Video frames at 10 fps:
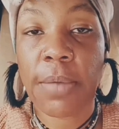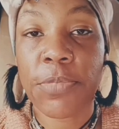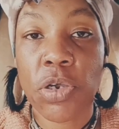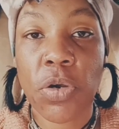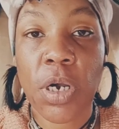
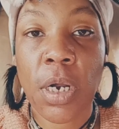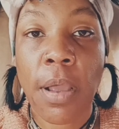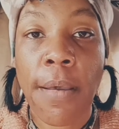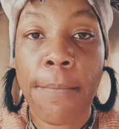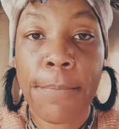your
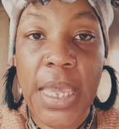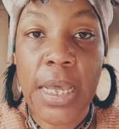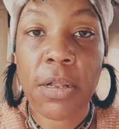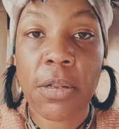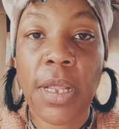
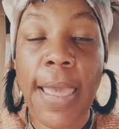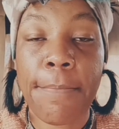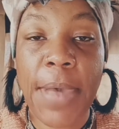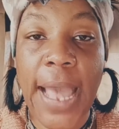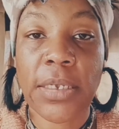mail
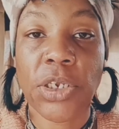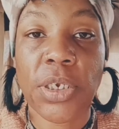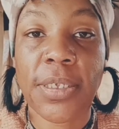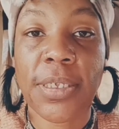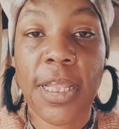and
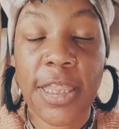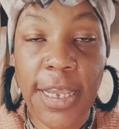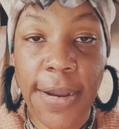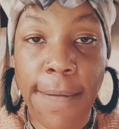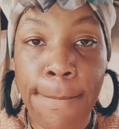packages
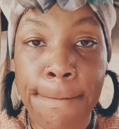there.